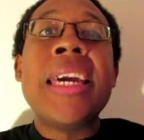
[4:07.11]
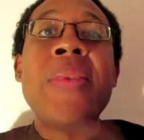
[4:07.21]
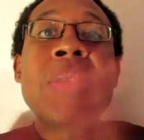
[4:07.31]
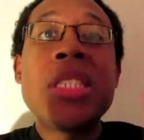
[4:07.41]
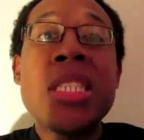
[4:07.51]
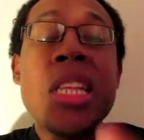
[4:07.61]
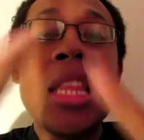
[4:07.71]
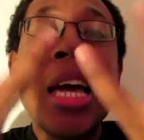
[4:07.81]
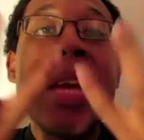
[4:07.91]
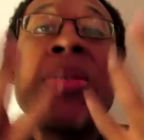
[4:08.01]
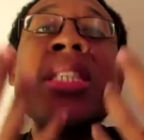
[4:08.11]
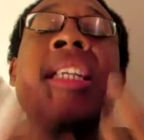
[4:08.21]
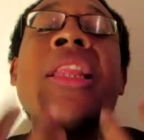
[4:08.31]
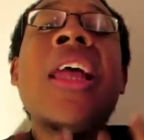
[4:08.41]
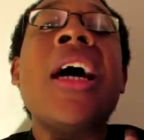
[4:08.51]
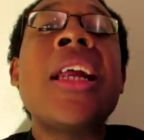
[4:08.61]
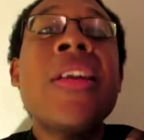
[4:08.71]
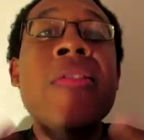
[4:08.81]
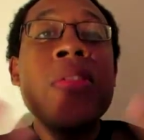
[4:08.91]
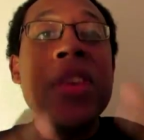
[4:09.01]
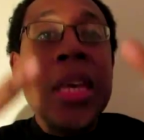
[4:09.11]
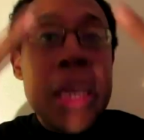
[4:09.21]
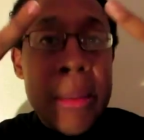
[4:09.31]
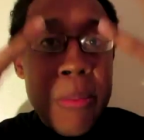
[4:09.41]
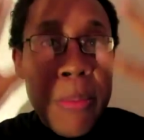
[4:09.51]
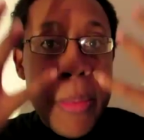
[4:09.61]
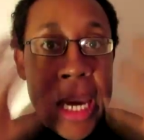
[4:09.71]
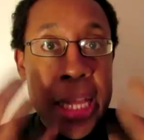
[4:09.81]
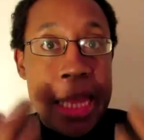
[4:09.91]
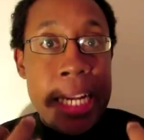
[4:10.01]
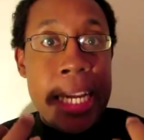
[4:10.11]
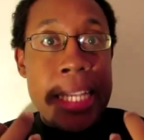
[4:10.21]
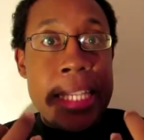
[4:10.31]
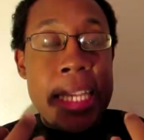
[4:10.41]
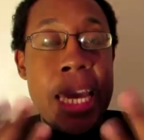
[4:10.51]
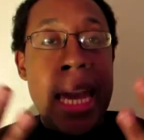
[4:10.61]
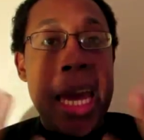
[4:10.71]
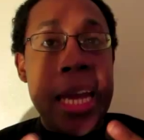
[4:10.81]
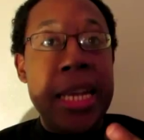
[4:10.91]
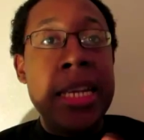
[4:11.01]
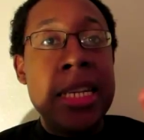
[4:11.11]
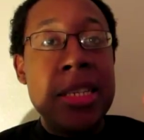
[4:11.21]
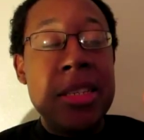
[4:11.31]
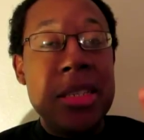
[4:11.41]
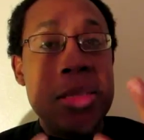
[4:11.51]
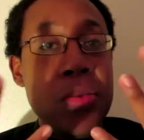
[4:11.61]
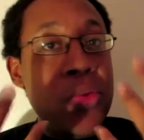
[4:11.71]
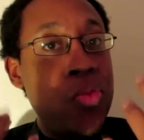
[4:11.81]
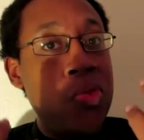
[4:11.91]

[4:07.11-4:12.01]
was just a lot of manliness, and it